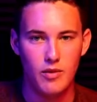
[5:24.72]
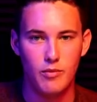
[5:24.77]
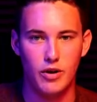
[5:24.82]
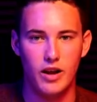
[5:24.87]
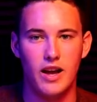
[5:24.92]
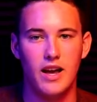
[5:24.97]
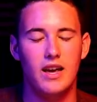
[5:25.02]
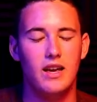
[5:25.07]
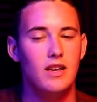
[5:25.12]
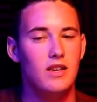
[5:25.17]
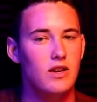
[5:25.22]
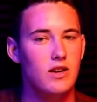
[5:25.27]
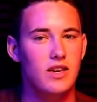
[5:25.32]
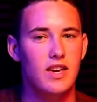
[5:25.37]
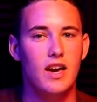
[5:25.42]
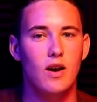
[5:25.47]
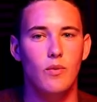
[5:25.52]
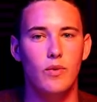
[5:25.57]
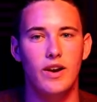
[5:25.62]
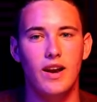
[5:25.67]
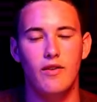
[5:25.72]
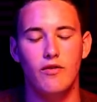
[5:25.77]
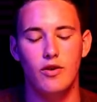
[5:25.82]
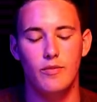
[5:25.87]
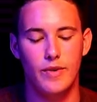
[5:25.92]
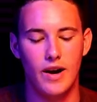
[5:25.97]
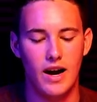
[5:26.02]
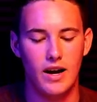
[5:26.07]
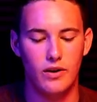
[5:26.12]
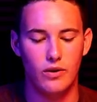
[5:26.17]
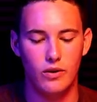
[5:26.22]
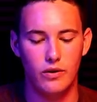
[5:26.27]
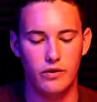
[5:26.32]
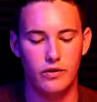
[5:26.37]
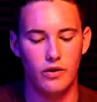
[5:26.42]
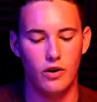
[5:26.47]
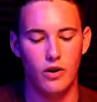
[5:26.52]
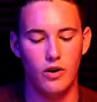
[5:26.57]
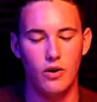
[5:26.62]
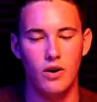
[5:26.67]
But hey, you can't win every battle,
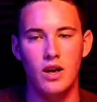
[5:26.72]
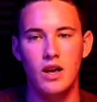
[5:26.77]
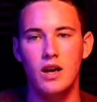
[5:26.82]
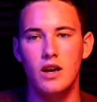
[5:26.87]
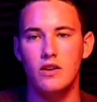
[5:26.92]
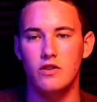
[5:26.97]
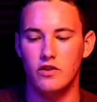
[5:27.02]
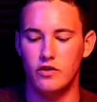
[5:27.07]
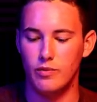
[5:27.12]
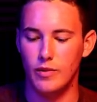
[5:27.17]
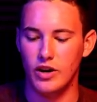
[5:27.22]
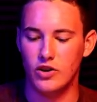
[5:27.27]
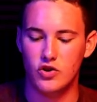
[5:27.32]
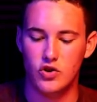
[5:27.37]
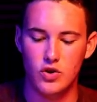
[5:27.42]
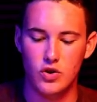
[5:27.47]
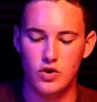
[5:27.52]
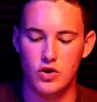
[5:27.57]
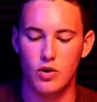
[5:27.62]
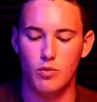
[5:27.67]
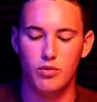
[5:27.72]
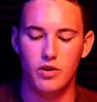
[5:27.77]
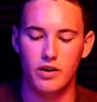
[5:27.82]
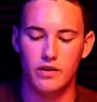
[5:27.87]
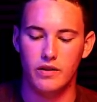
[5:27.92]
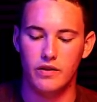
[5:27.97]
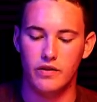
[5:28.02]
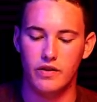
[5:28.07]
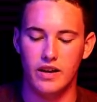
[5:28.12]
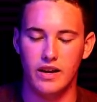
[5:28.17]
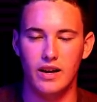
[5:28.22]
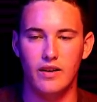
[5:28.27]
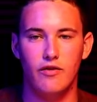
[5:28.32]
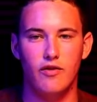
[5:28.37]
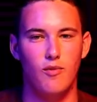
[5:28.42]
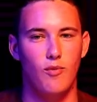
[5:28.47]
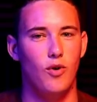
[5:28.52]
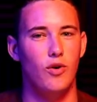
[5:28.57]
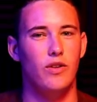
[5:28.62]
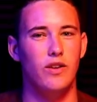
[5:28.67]
so just make sure you don't plug this thing in
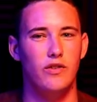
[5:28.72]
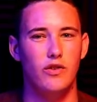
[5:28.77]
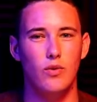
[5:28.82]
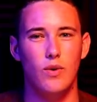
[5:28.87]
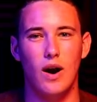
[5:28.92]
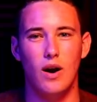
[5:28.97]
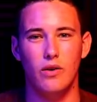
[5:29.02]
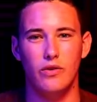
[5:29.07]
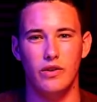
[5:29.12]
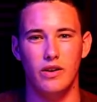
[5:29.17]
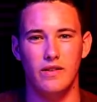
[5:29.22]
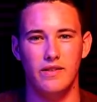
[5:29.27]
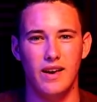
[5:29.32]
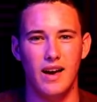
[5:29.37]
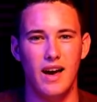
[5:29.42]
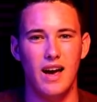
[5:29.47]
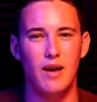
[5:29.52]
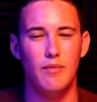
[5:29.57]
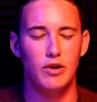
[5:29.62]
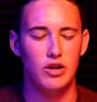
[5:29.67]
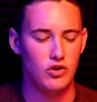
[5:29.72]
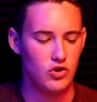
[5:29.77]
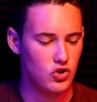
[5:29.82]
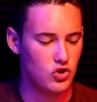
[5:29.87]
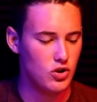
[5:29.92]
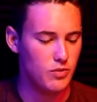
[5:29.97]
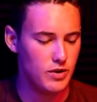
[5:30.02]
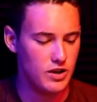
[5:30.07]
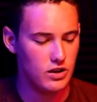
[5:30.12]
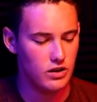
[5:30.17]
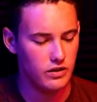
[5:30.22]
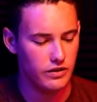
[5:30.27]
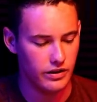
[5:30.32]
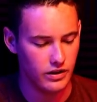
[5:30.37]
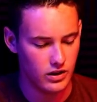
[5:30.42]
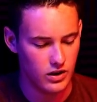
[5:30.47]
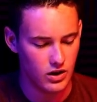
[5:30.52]
for more than 2 hours at a time and you should be good to